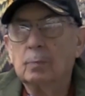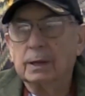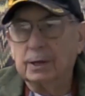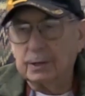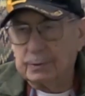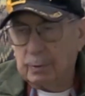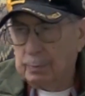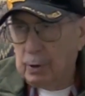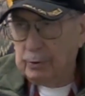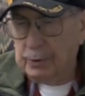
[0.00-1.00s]
my kids were
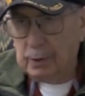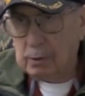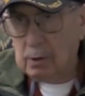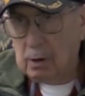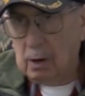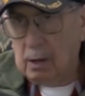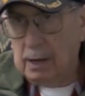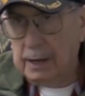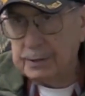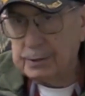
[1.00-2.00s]
both in the
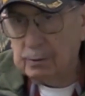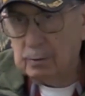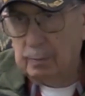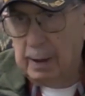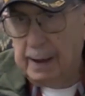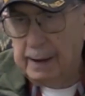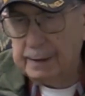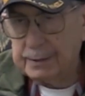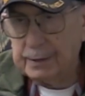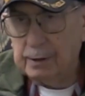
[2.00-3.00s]
Carlisle High School
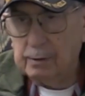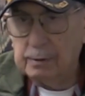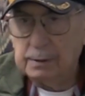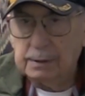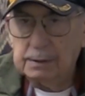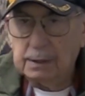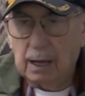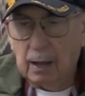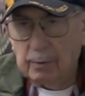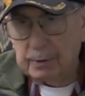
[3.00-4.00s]
band, so
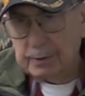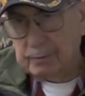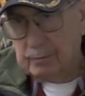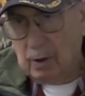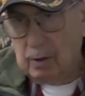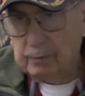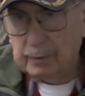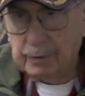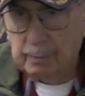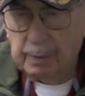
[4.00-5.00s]
I was involved
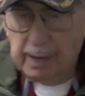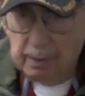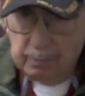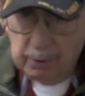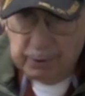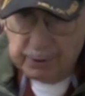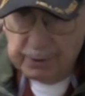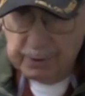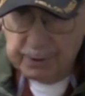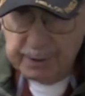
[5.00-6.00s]
with the band
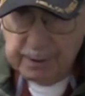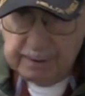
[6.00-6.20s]
boosters.